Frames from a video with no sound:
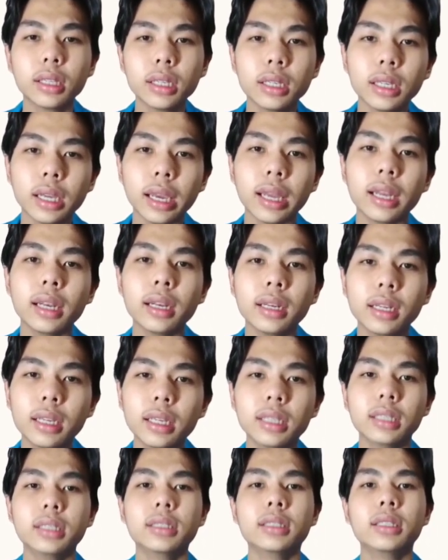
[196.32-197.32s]
the
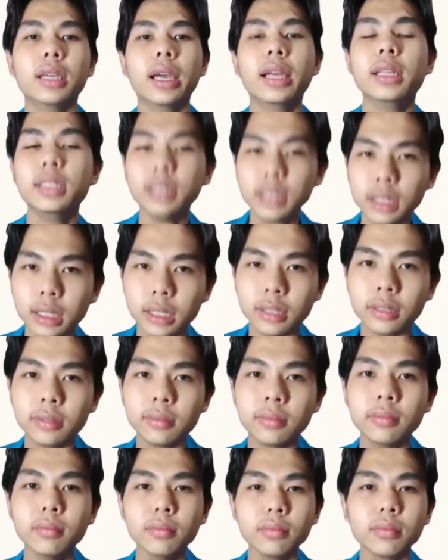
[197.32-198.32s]
and j.
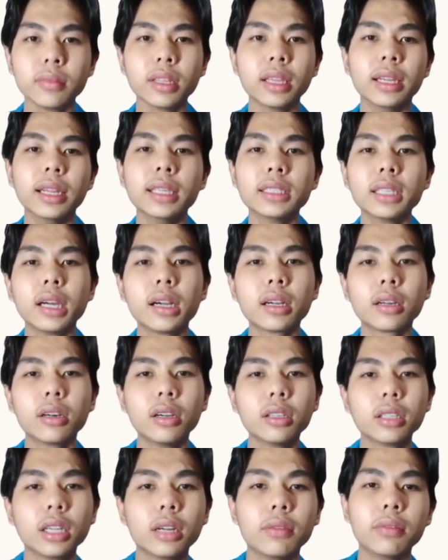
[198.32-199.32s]
These are
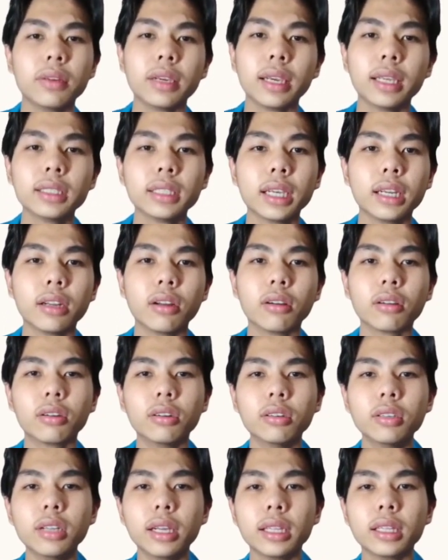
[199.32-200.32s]
called affricates and
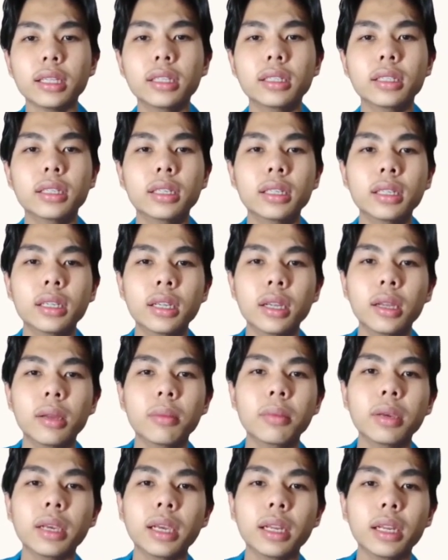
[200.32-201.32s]
occur at the
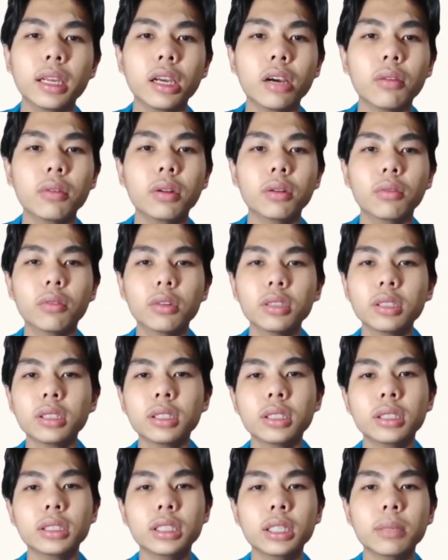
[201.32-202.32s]
beginning of the
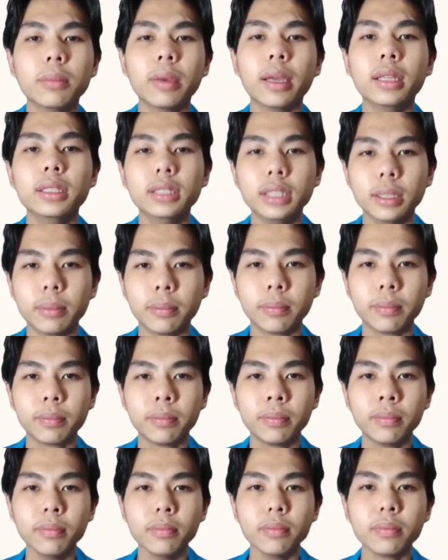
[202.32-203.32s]
words chip and jip.
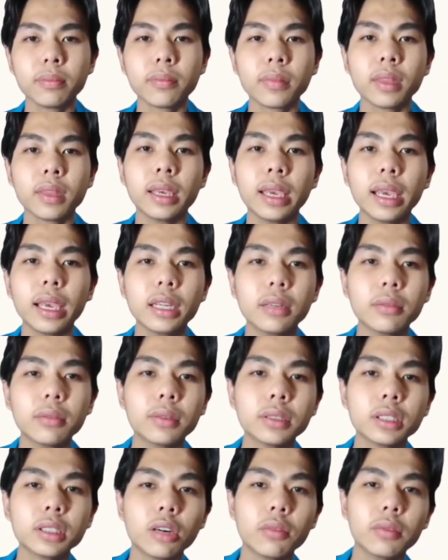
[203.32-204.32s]
In the
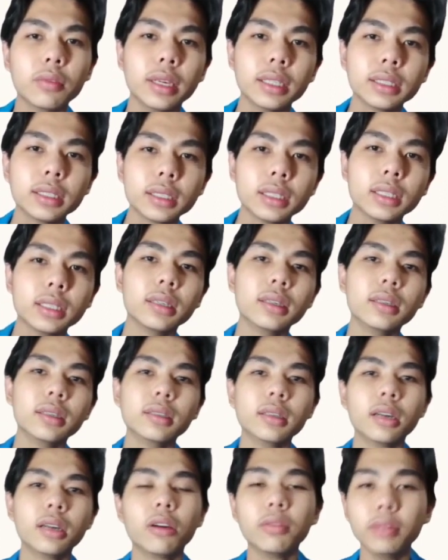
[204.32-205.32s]
first of this,
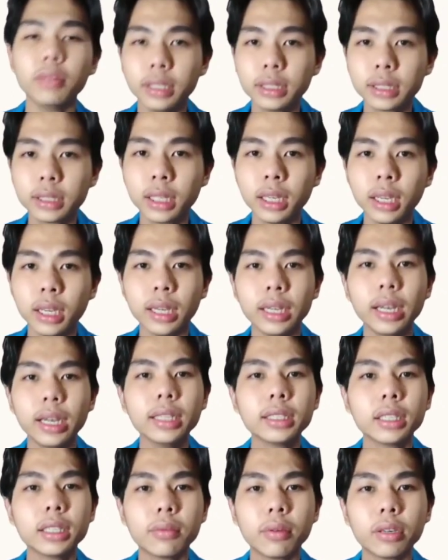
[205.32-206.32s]

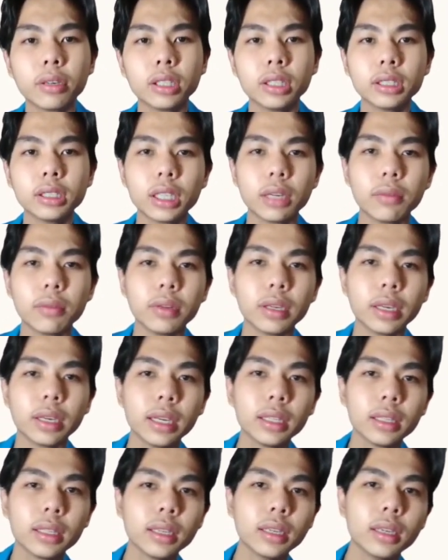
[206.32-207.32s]
there is a voiceless
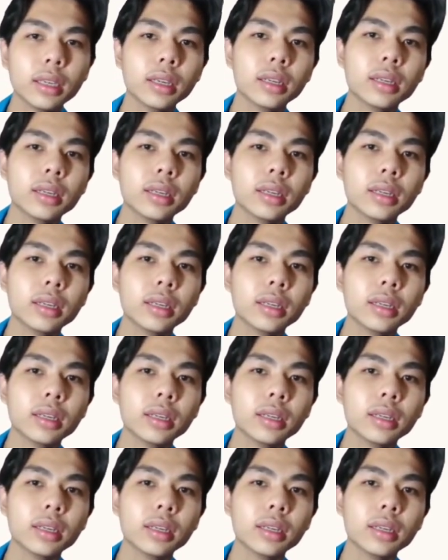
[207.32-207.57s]
affricate